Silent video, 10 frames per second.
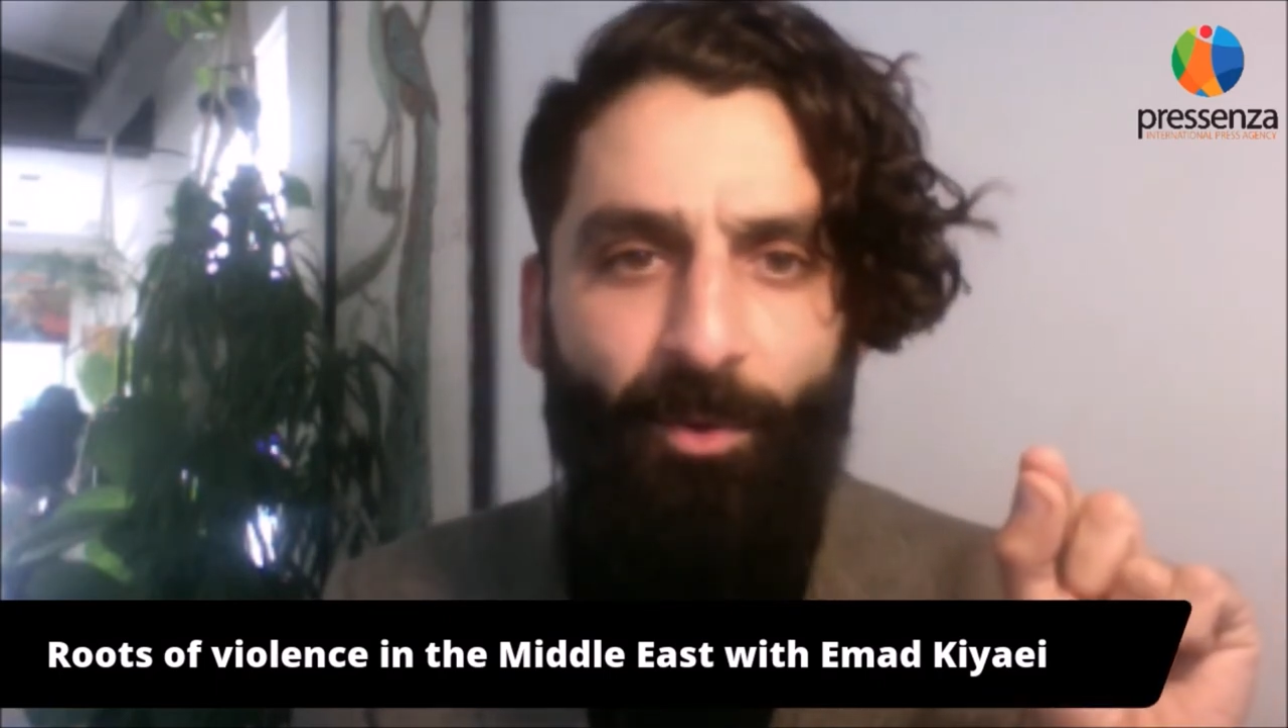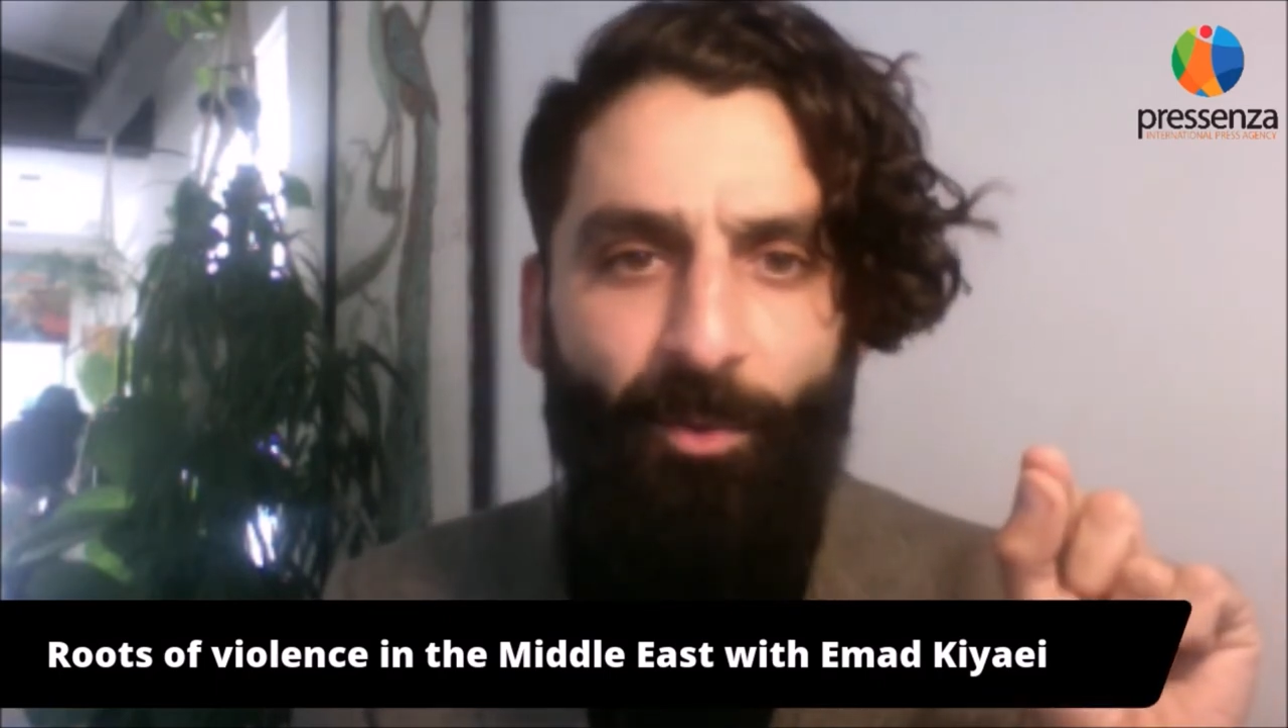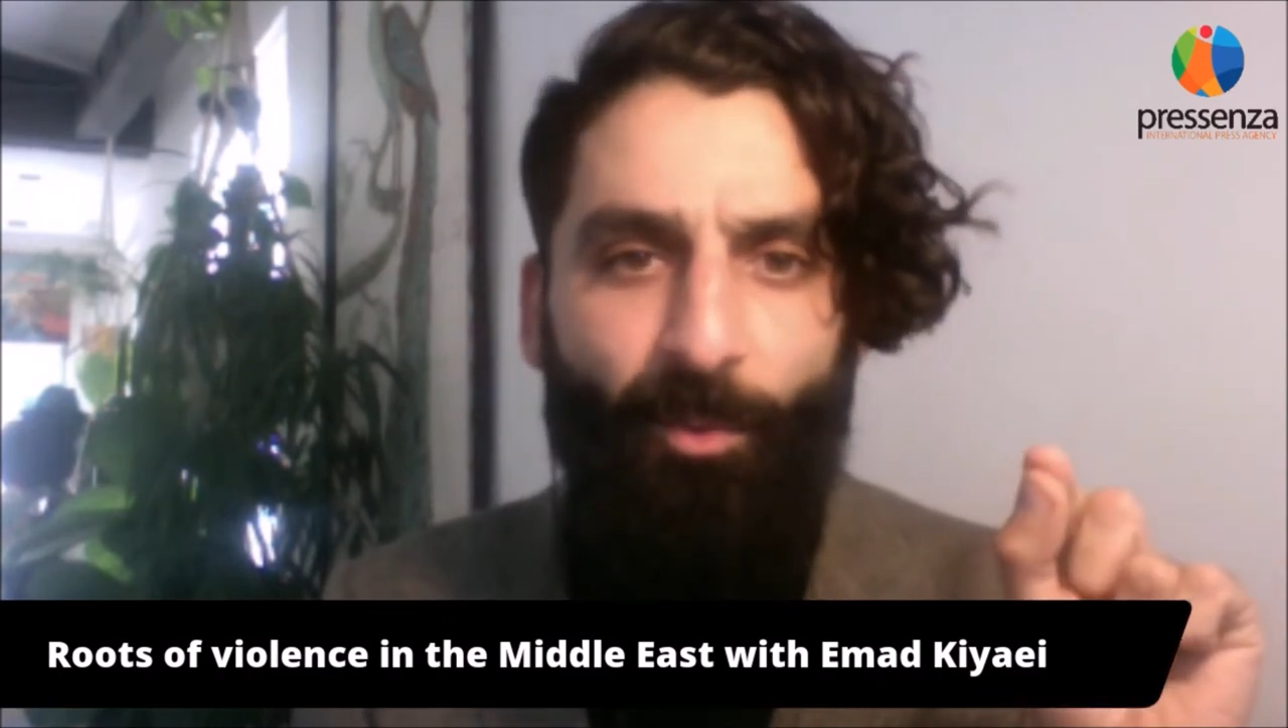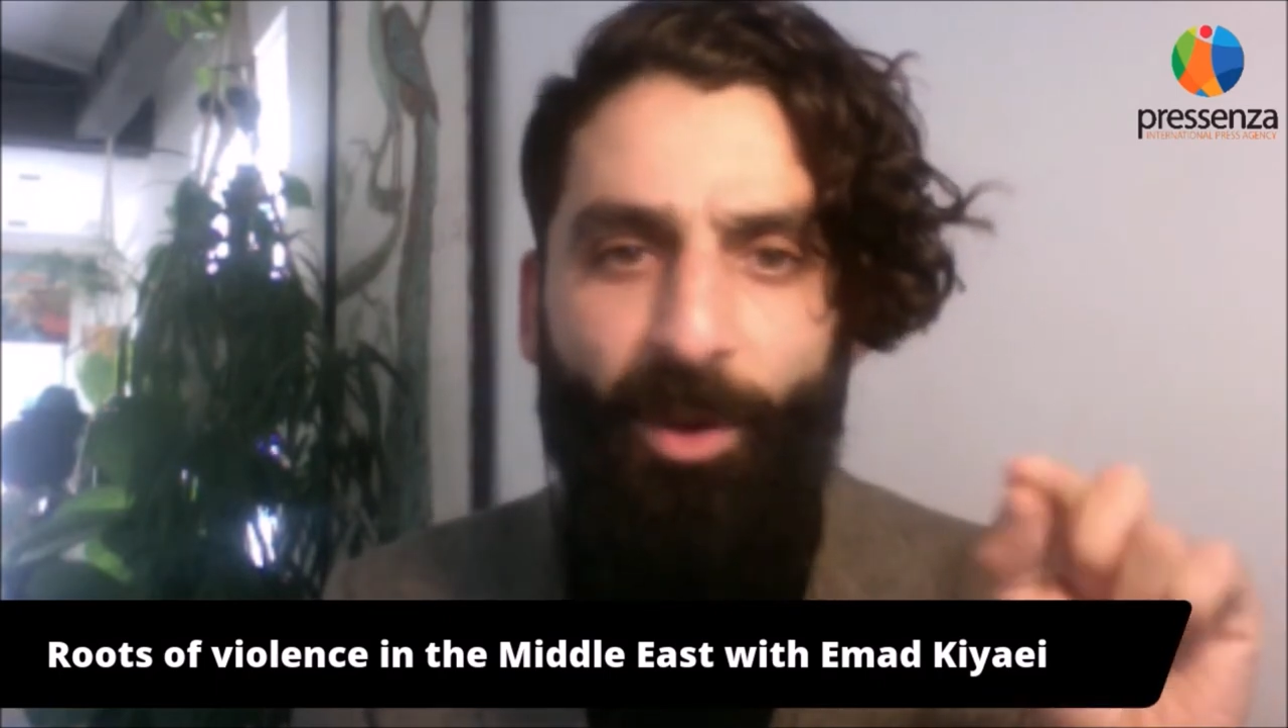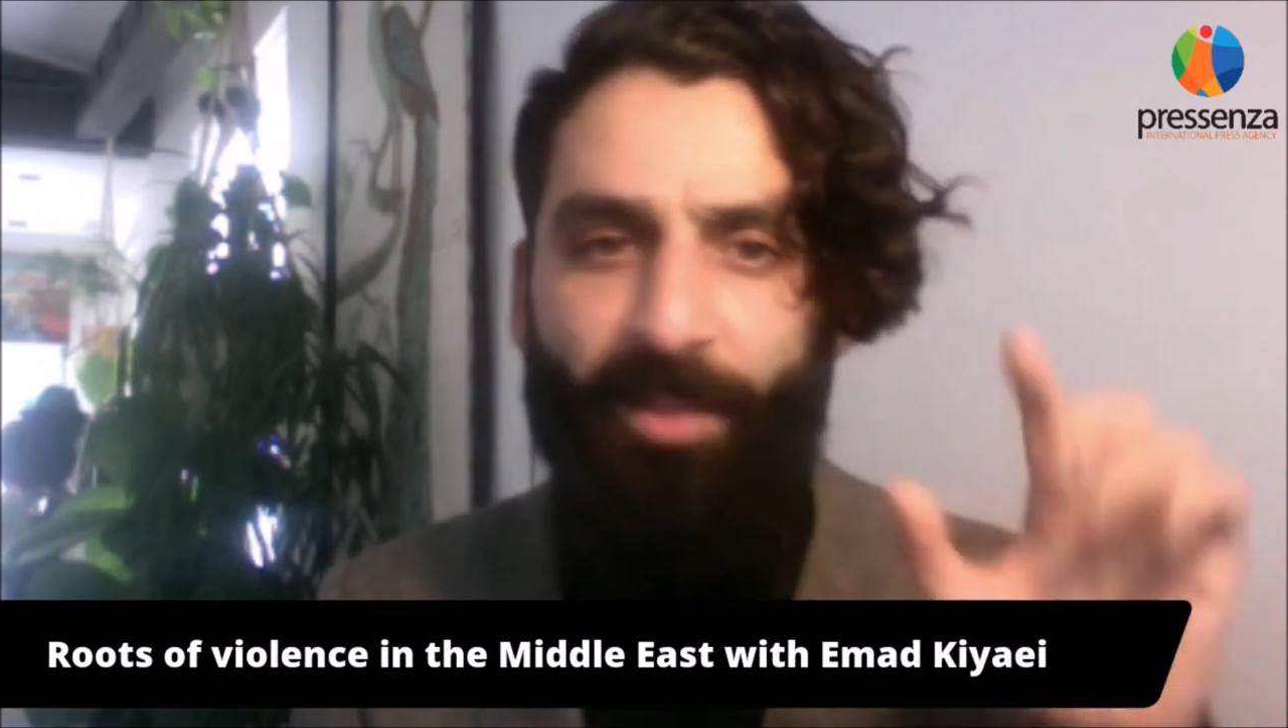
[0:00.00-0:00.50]

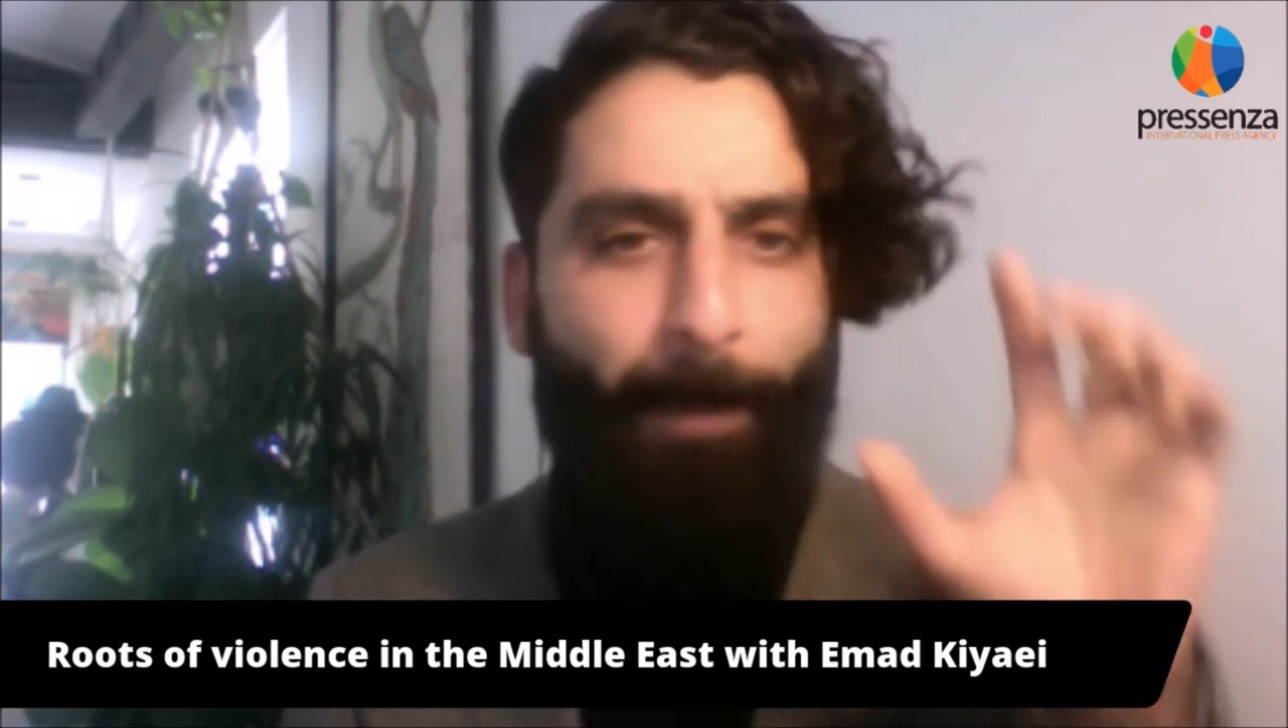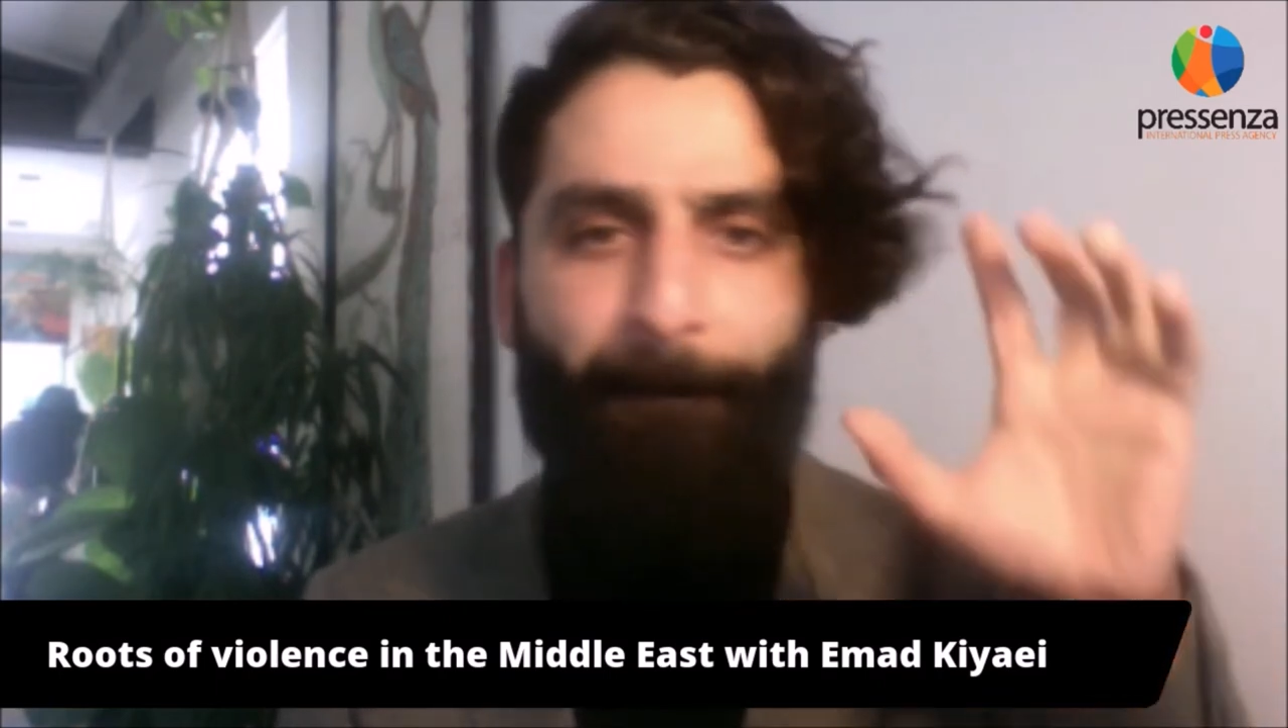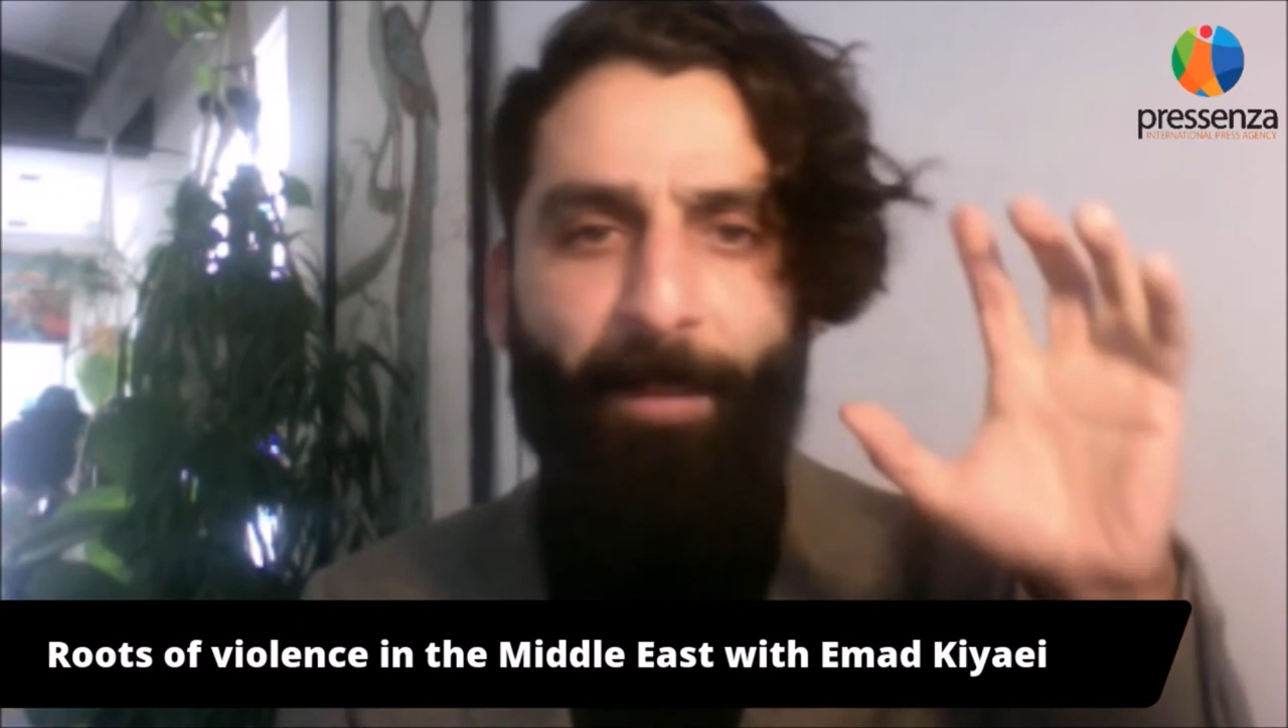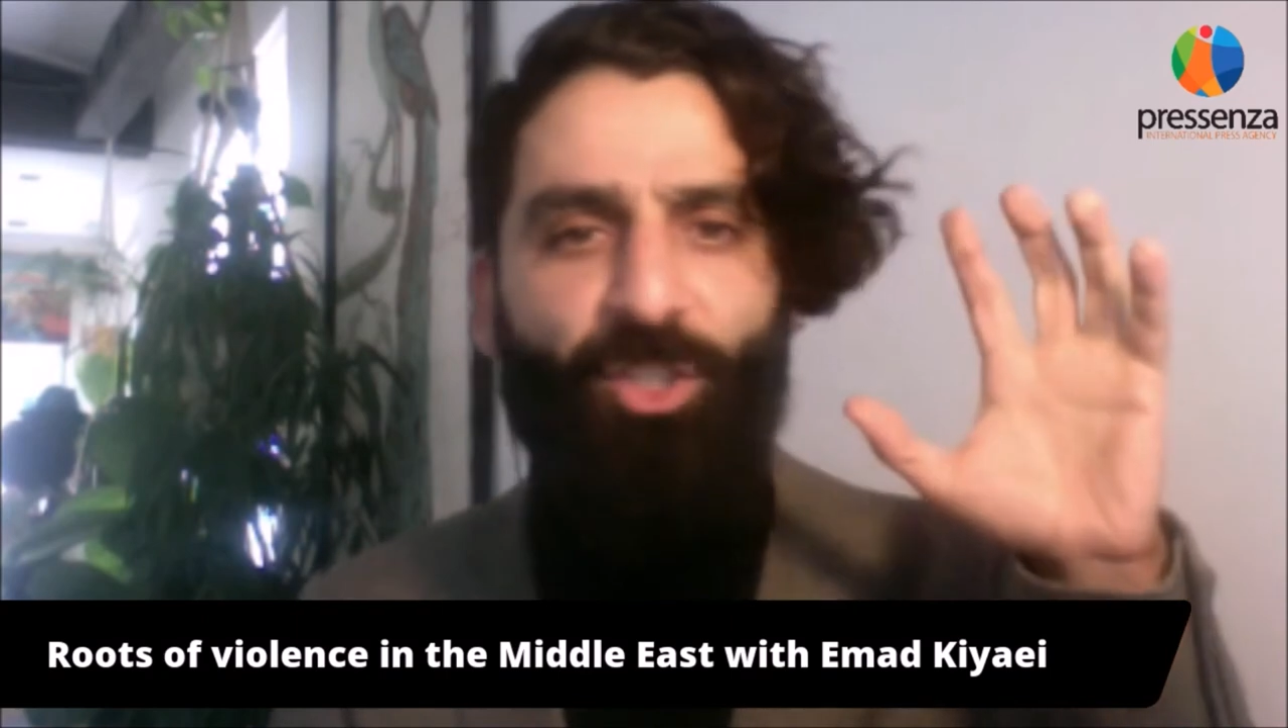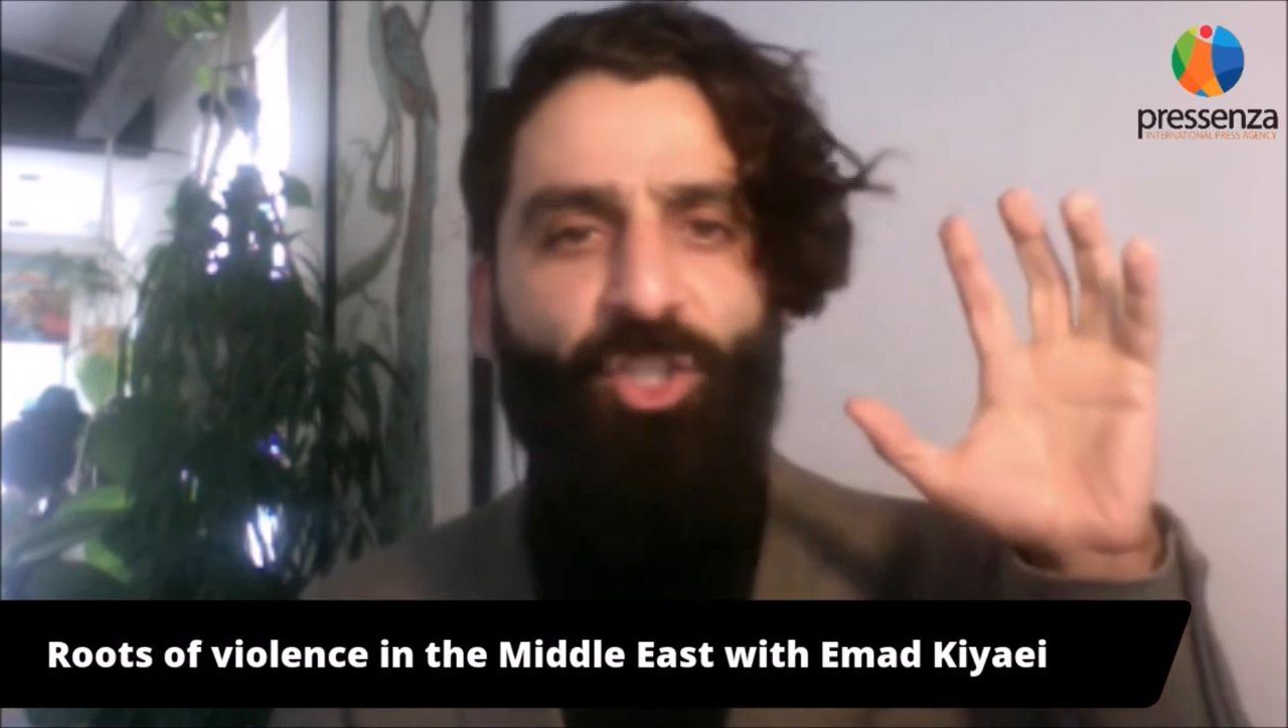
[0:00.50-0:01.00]
with a
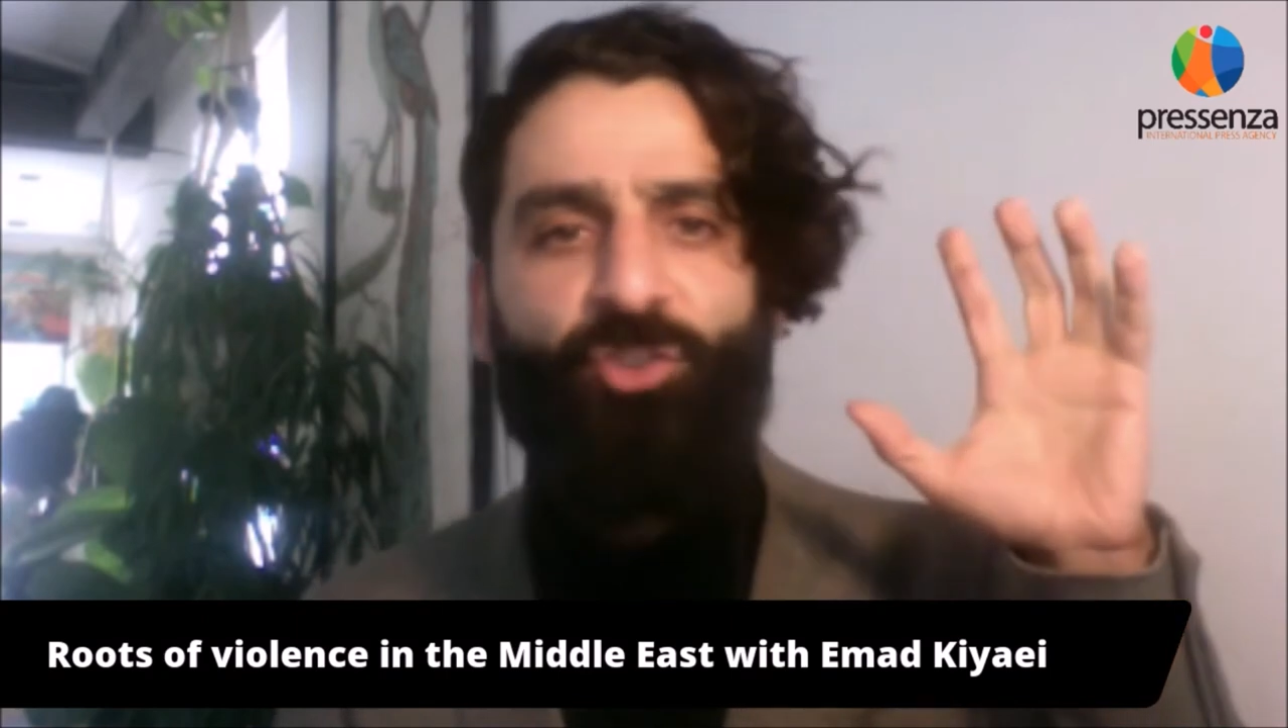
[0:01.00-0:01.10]
much